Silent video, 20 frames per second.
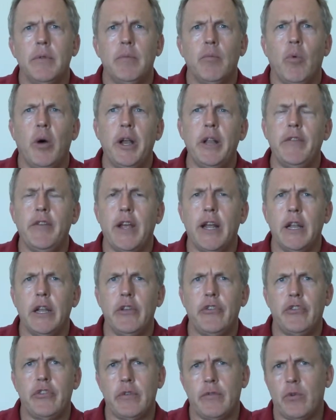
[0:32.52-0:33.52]
One
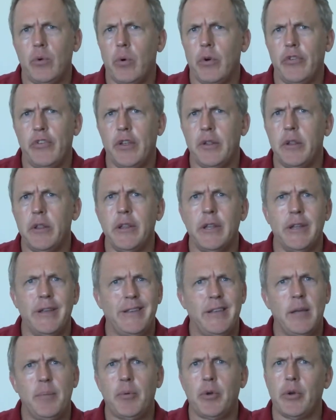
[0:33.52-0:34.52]
advantage, of course, other than
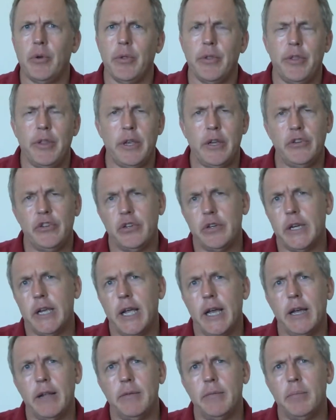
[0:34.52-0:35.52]
the typical things you
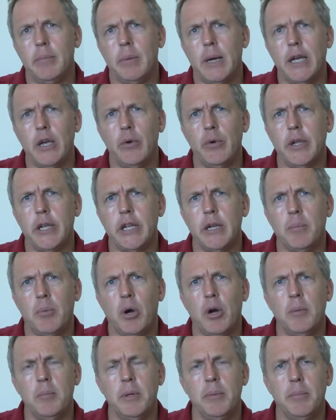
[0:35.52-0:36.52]
get by owning an
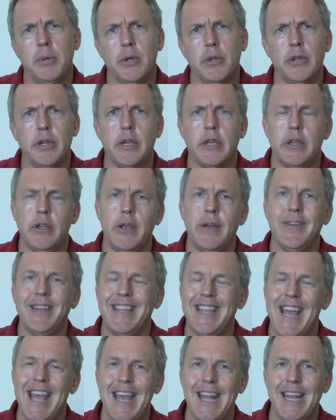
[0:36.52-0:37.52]
apartment building, you have
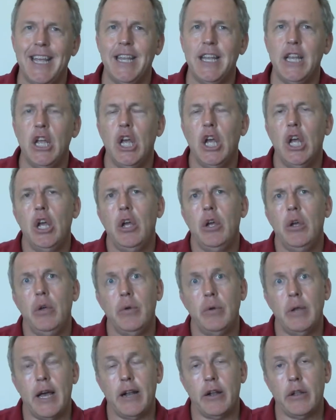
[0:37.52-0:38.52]
a tenant
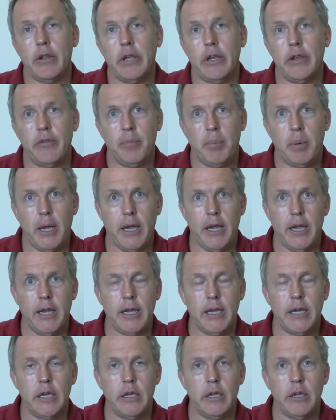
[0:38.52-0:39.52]
who not only is
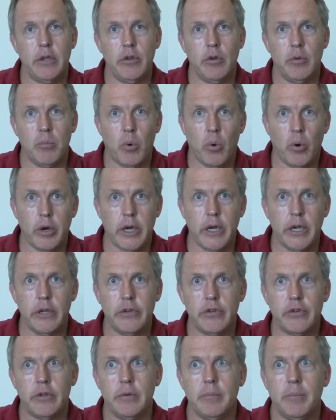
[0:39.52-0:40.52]
paying your
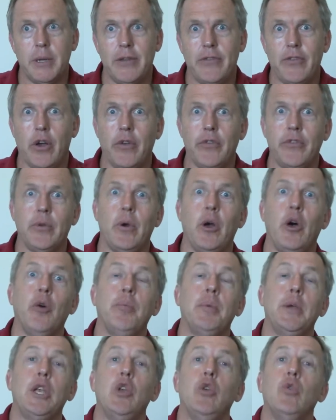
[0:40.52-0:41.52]
mortgage, but he's also
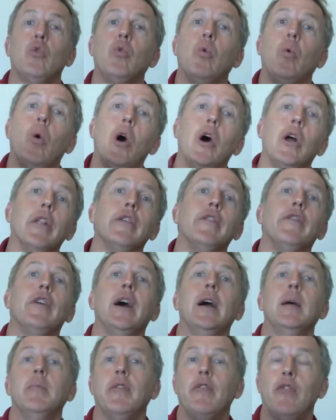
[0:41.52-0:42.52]
helping you
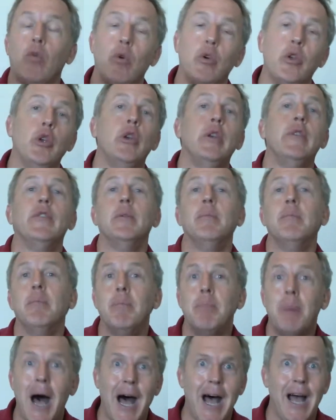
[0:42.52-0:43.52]
qualify before you even
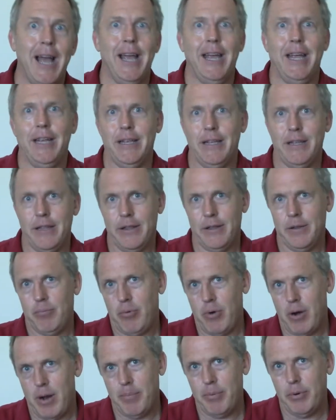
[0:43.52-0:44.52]
buy the
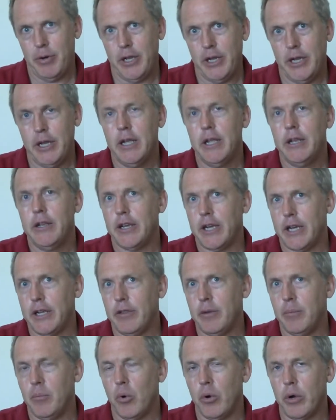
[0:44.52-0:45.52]
property to
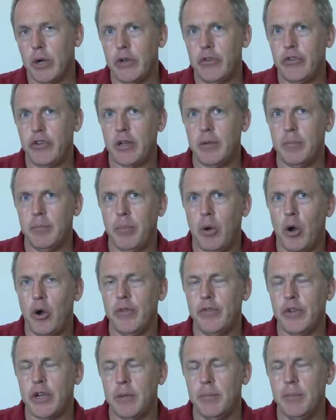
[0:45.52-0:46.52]
get the mortgage.
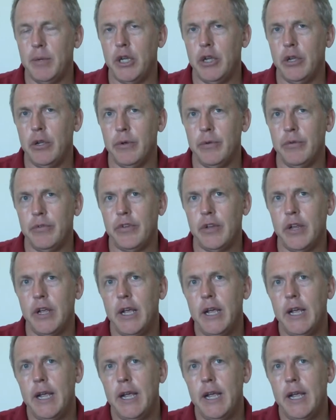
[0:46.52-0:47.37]
Part of it can be used